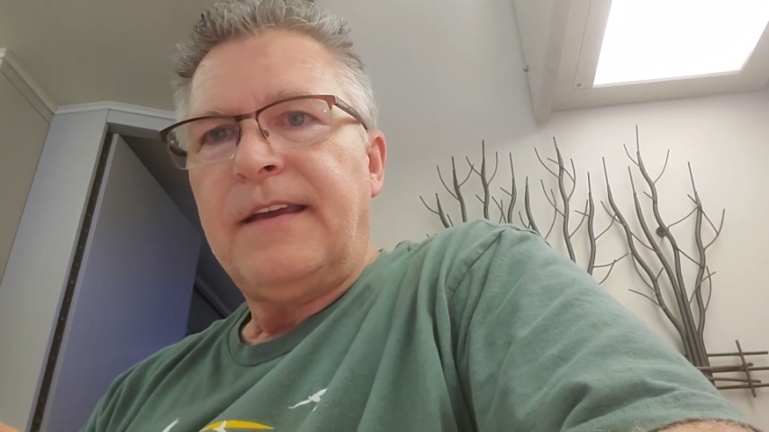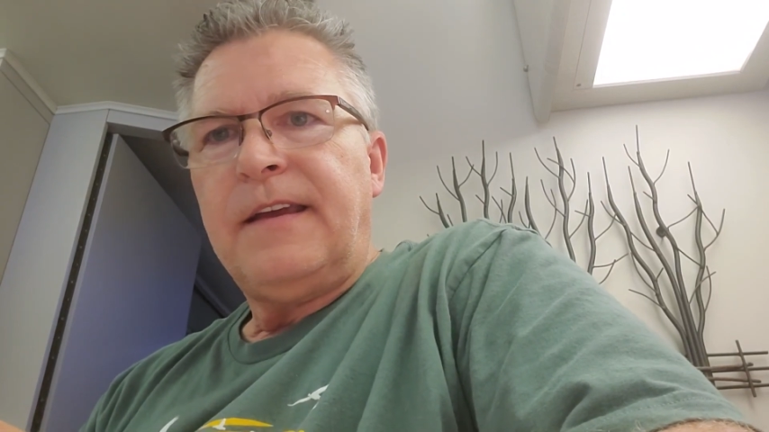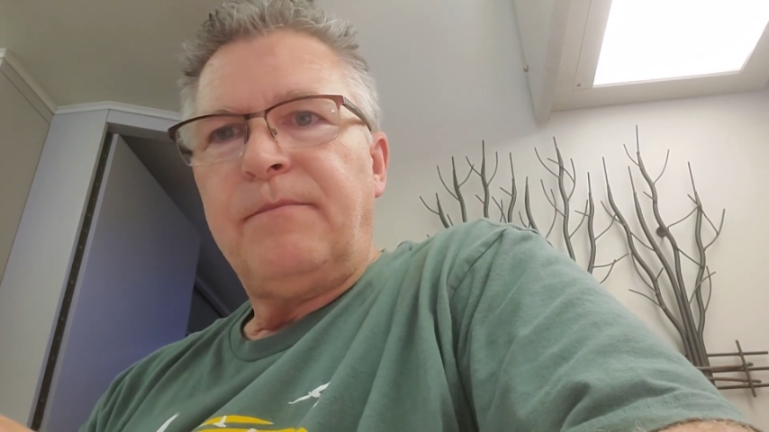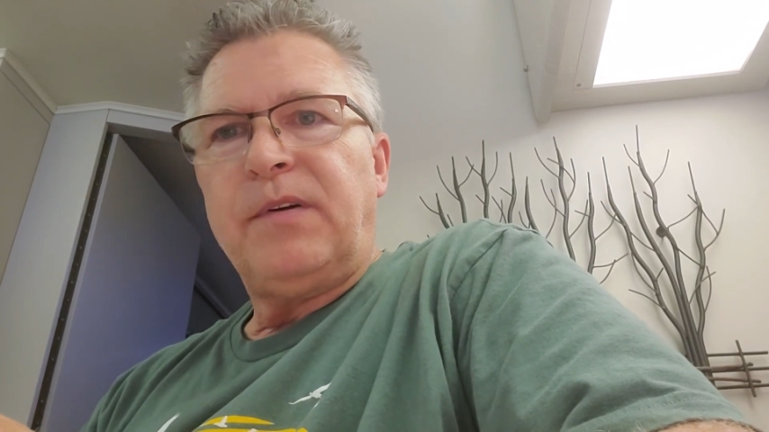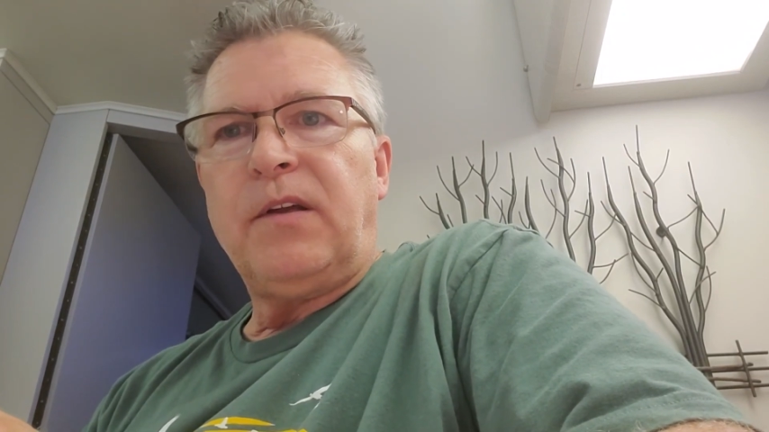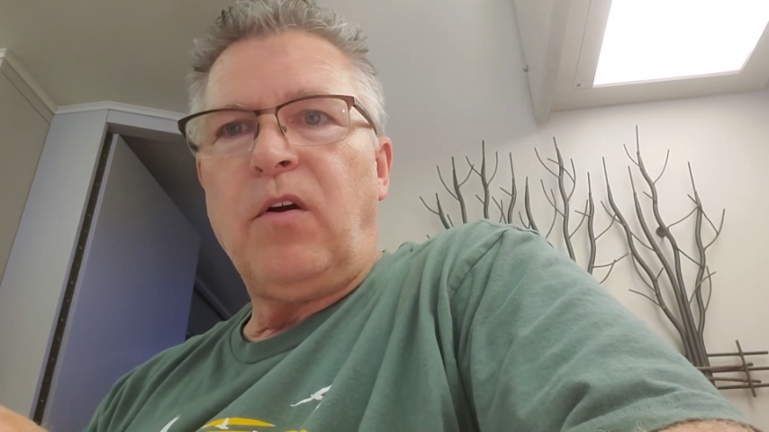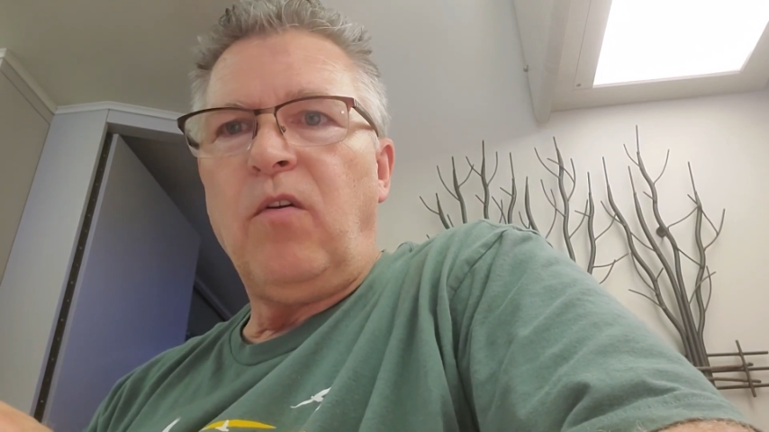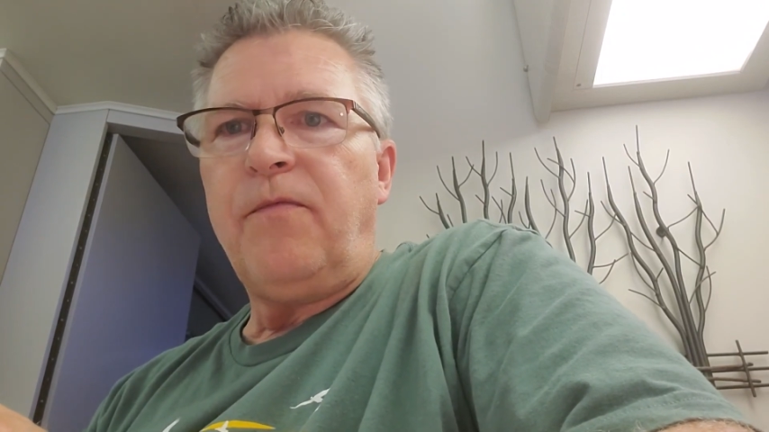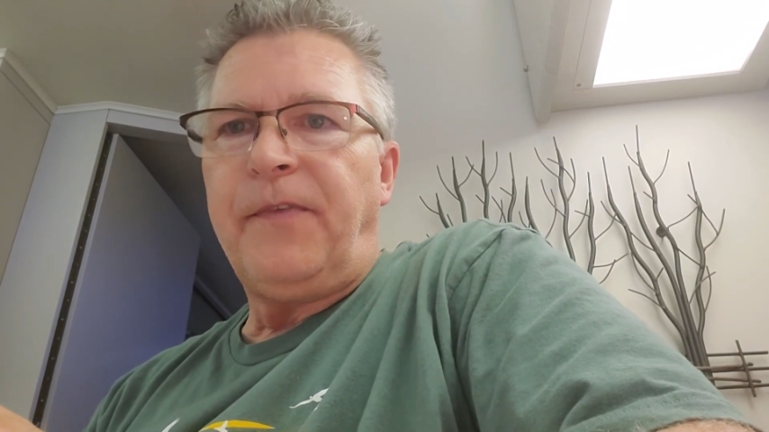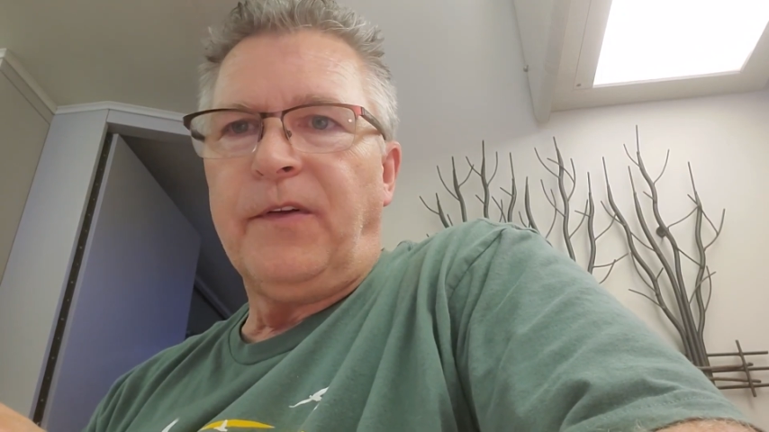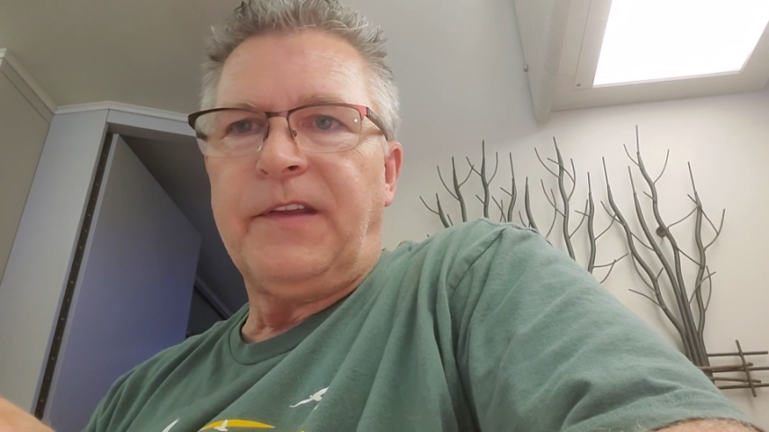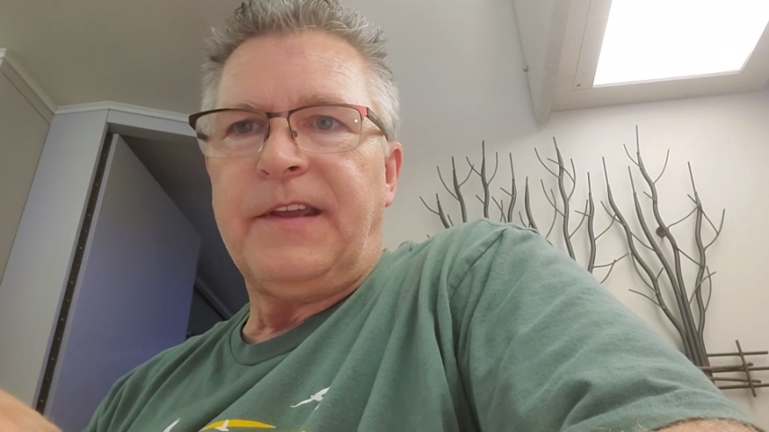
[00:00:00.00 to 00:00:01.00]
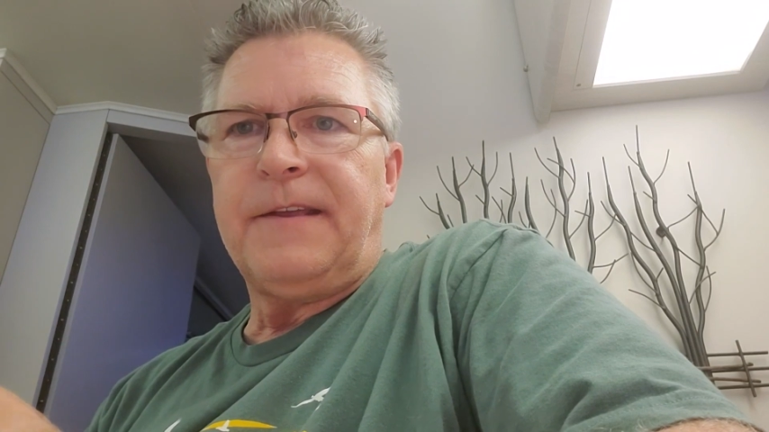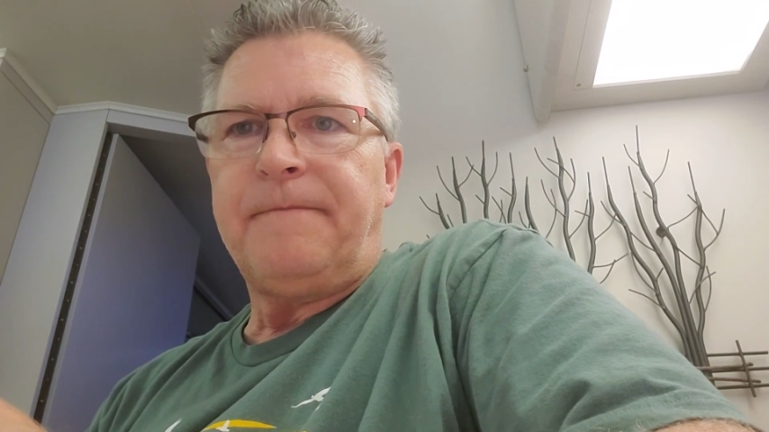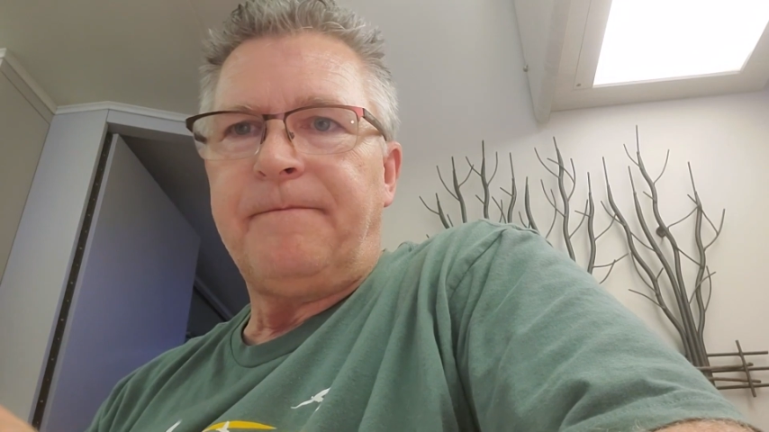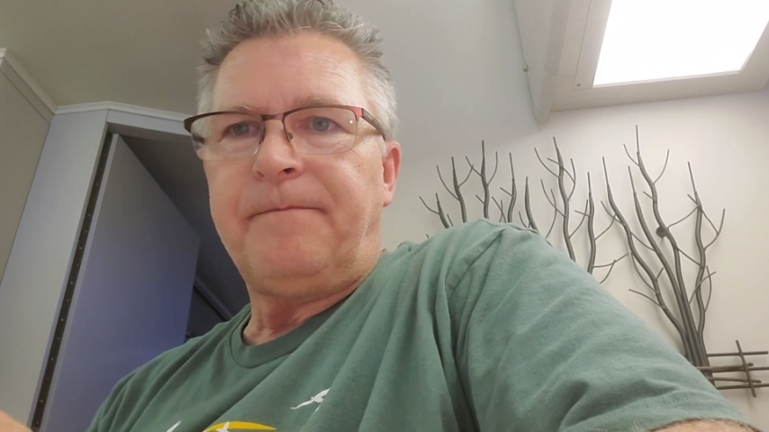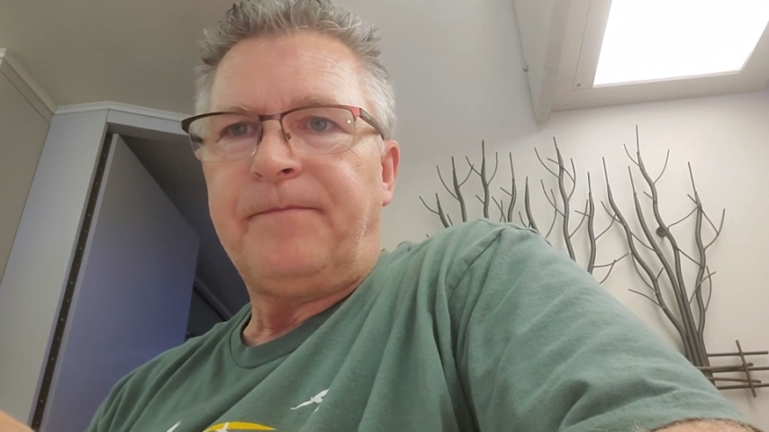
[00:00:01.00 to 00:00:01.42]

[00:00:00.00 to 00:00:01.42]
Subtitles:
But hopefully